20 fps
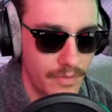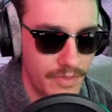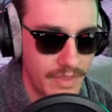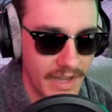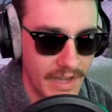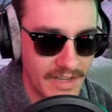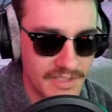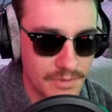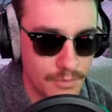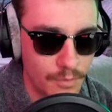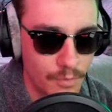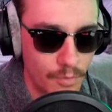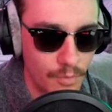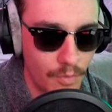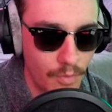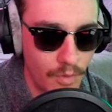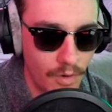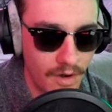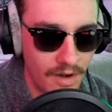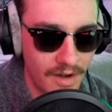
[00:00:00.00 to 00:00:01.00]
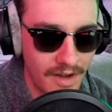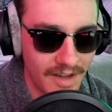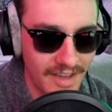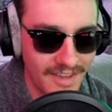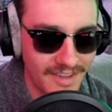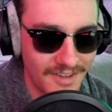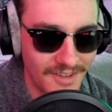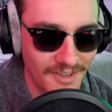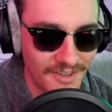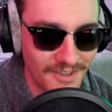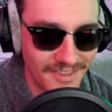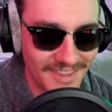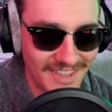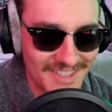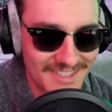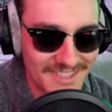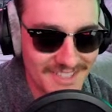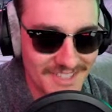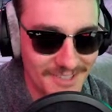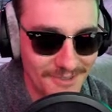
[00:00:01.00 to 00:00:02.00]
That's wild.
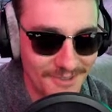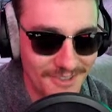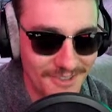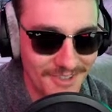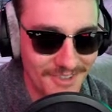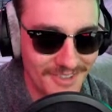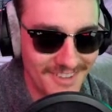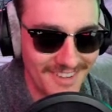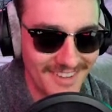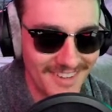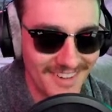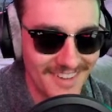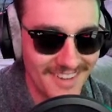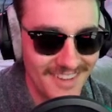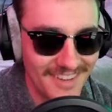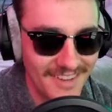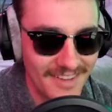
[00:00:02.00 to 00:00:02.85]
That's so cool.